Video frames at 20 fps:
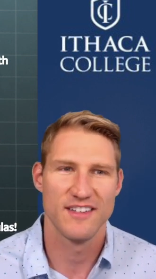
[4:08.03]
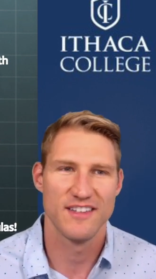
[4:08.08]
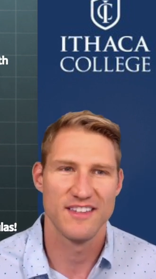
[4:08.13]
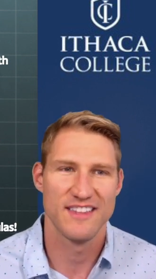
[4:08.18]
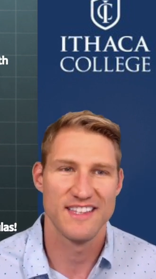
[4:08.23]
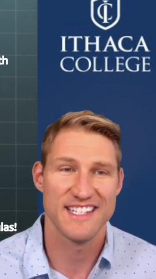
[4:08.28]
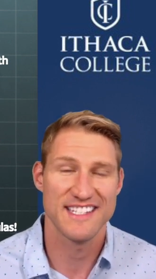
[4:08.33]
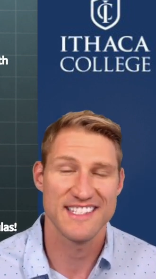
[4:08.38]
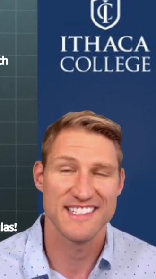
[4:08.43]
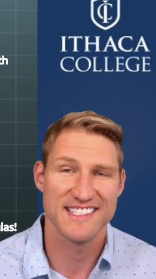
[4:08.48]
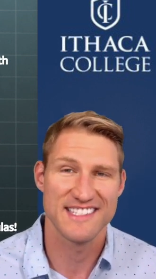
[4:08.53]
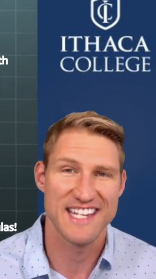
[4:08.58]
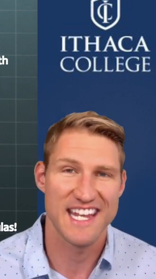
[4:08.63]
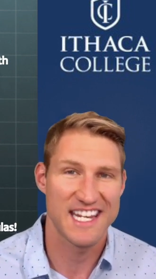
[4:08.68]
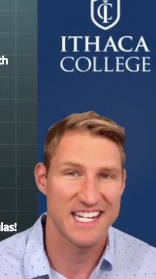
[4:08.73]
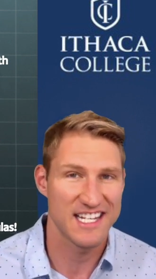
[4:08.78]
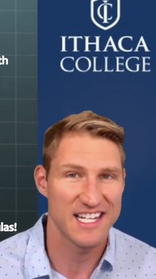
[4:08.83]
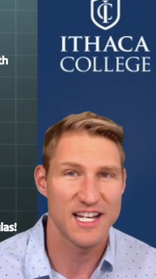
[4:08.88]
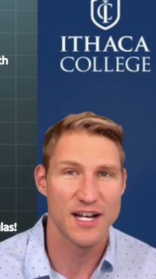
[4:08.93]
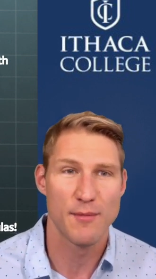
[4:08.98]
This is
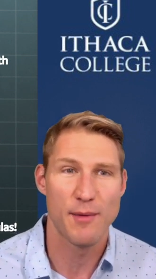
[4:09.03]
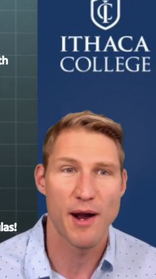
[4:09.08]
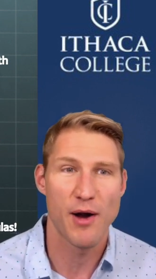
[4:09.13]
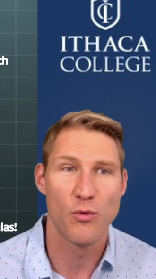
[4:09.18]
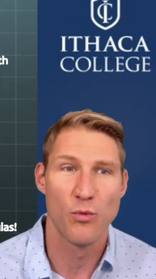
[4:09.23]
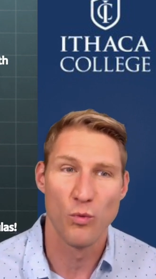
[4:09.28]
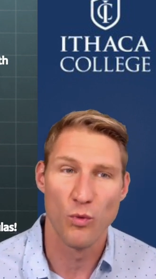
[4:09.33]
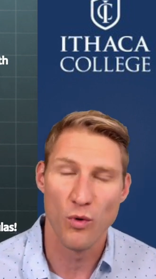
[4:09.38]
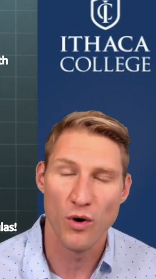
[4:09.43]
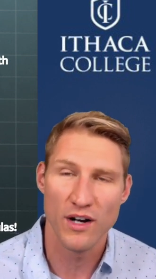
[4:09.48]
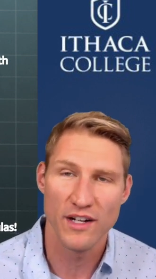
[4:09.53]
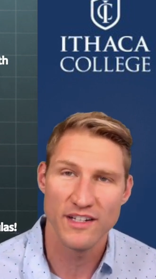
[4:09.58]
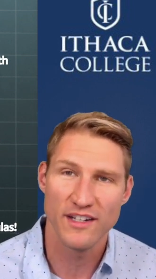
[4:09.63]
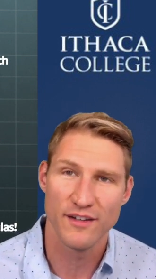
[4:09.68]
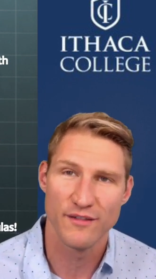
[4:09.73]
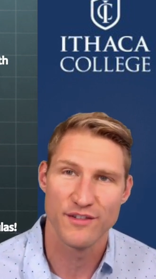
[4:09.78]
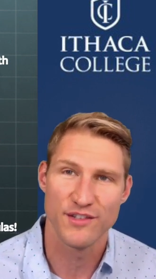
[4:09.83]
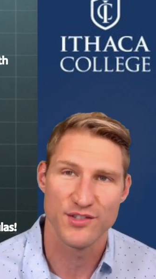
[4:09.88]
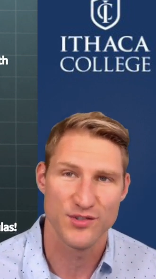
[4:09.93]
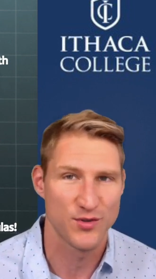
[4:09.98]
data about one
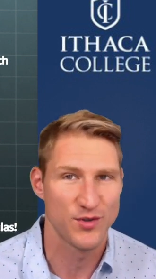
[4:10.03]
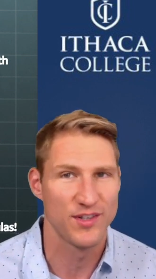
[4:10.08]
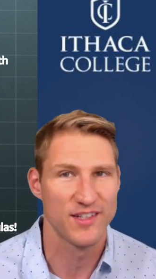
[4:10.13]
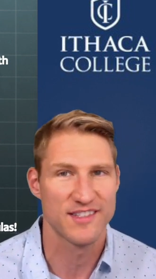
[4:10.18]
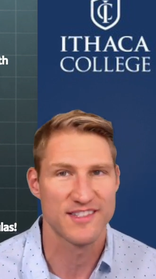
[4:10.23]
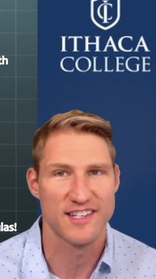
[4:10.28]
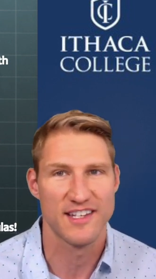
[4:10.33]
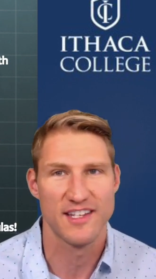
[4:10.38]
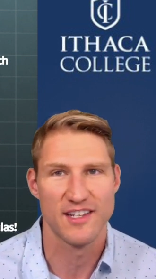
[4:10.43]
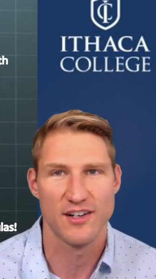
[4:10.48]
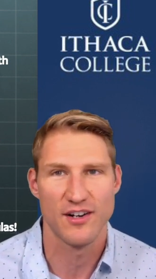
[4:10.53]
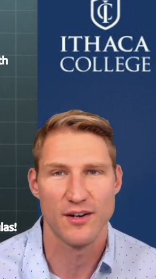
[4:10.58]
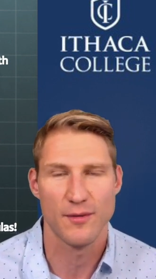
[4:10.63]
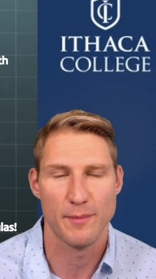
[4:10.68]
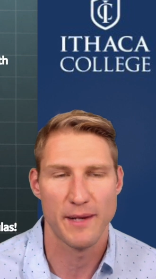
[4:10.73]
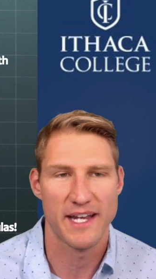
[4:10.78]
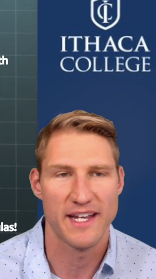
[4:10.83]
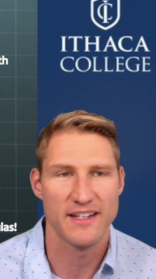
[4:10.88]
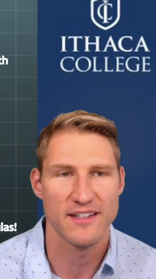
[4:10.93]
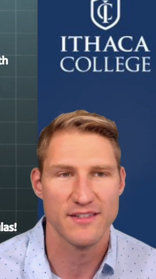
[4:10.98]
of the students in our
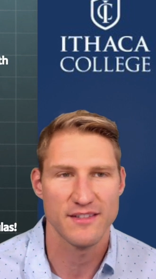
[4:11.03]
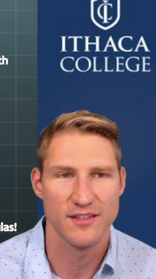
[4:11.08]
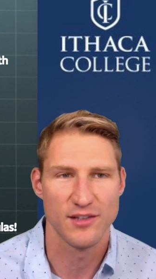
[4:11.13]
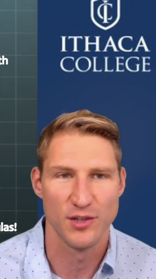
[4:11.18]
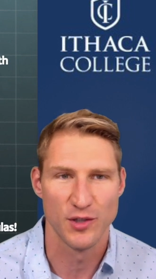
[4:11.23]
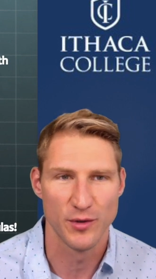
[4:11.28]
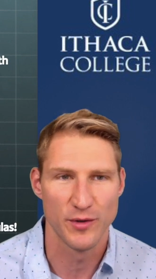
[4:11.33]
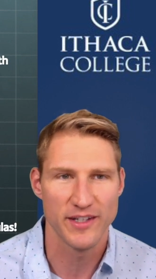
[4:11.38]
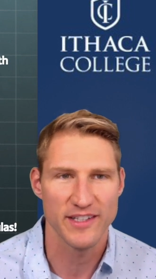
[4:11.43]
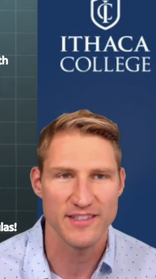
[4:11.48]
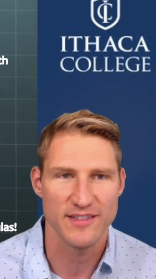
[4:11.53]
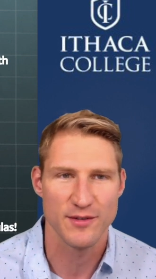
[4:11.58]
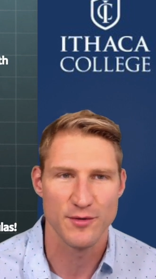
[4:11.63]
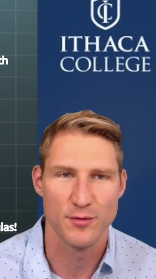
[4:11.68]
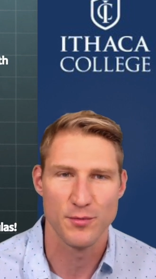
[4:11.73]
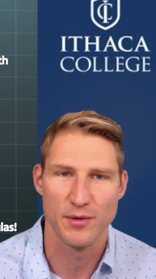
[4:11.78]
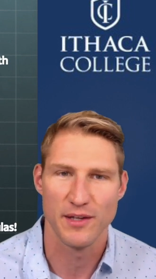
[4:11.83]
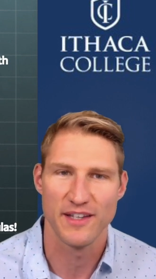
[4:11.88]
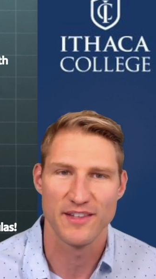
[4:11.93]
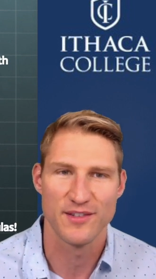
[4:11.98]
band, Lewis, who
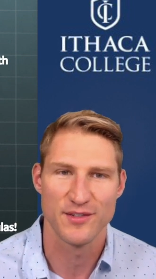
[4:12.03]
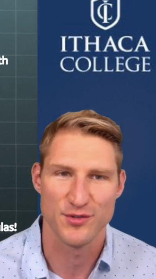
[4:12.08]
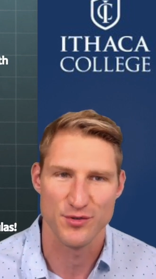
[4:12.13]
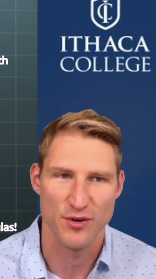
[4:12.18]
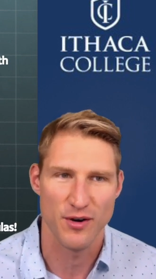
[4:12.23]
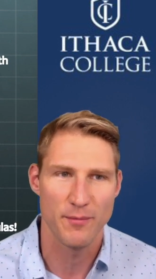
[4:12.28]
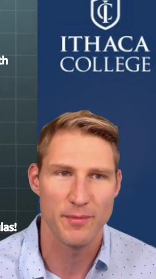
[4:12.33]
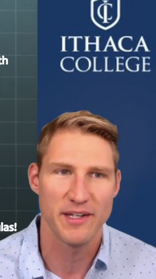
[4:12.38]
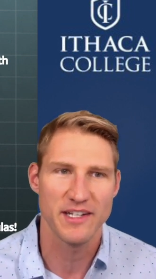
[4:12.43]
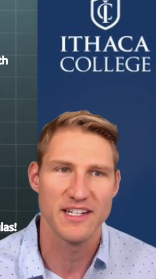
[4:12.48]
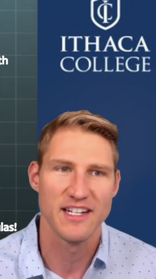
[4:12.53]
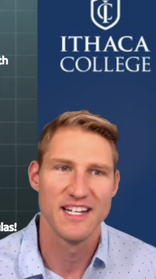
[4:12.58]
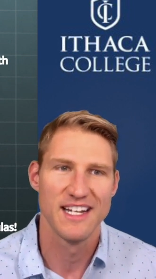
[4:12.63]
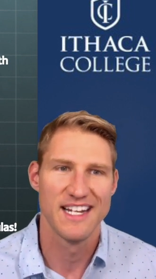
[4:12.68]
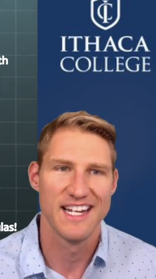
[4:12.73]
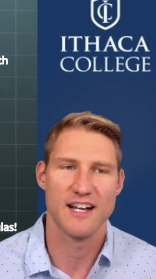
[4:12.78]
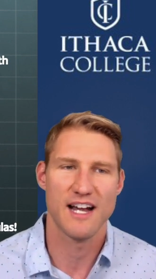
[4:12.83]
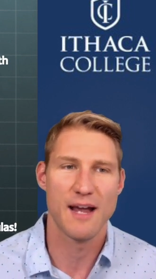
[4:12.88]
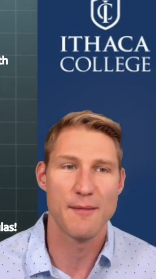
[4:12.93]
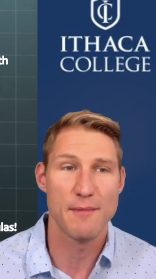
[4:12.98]
played the trumpet.
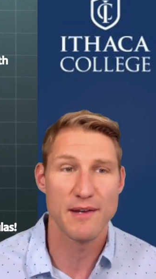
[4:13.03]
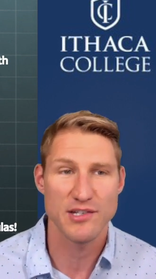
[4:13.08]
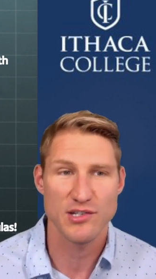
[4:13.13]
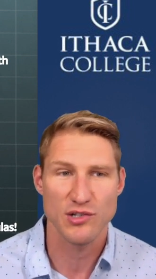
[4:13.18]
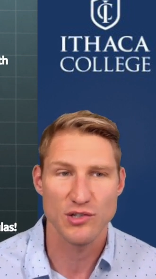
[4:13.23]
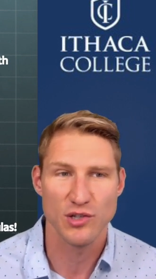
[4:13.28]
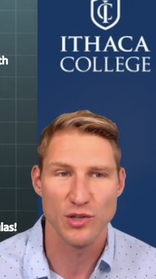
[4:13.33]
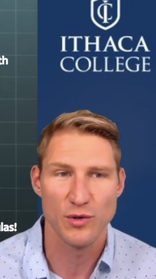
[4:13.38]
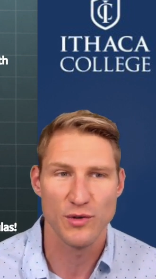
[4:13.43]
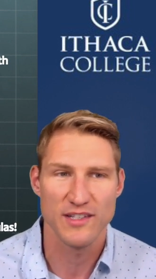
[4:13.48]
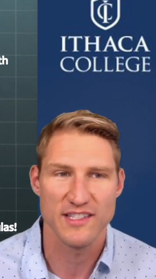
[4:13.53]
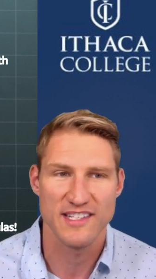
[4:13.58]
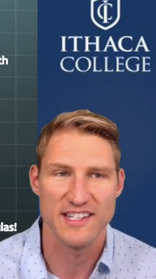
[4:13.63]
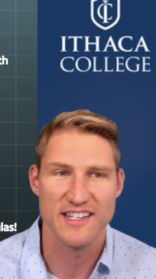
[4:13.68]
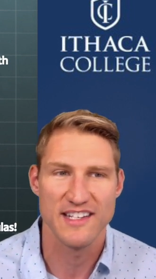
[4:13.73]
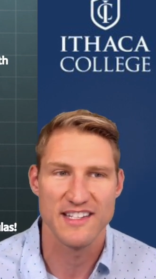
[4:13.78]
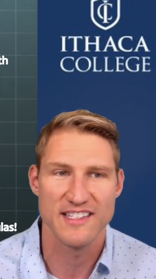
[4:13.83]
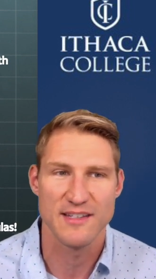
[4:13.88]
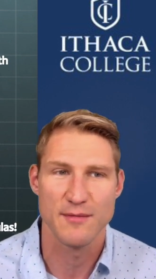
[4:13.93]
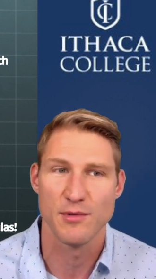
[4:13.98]
I measured
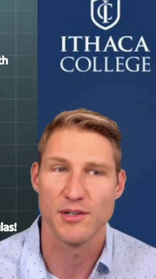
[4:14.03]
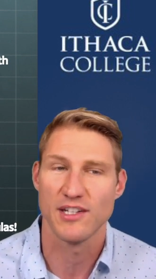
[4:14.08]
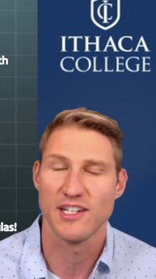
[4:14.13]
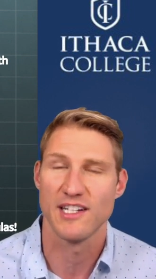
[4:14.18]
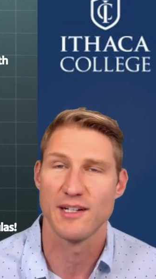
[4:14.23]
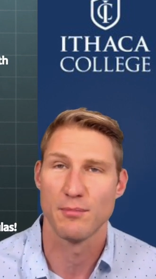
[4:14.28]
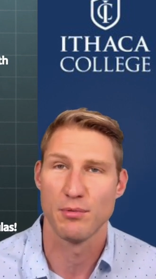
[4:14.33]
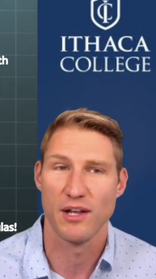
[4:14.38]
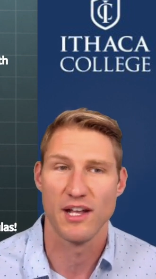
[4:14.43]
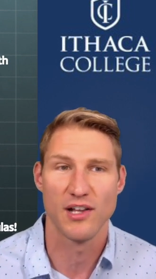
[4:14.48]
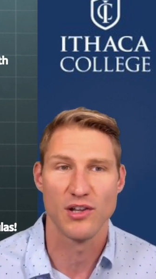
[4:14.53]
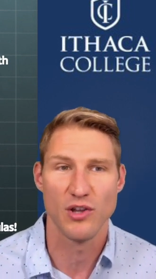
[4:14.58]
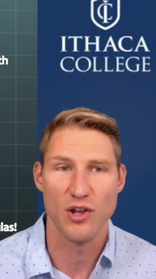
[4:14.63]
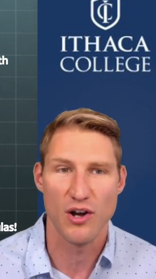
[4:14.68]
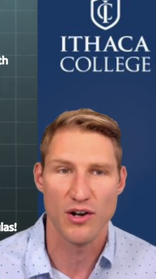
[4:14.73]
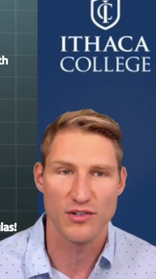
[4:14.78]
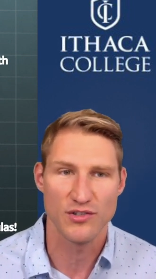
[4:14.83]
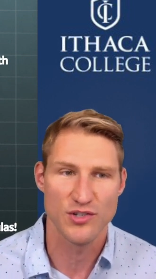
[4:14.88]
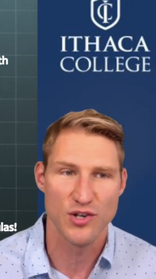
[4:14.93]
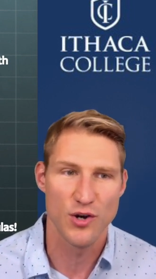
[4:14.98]
Lewis's ability to play a
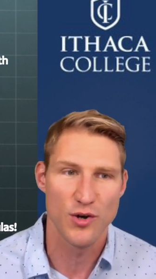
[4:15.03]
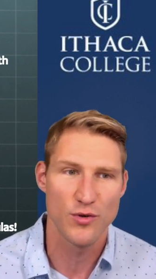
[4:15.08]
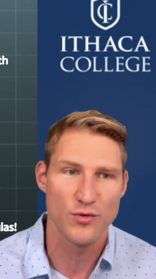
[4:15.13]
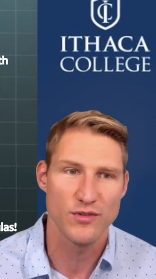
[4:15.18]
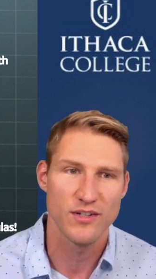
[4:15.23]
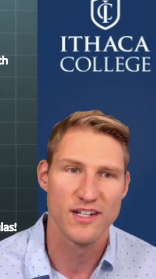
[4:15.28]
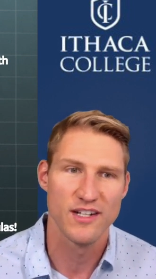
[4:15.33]
long tone,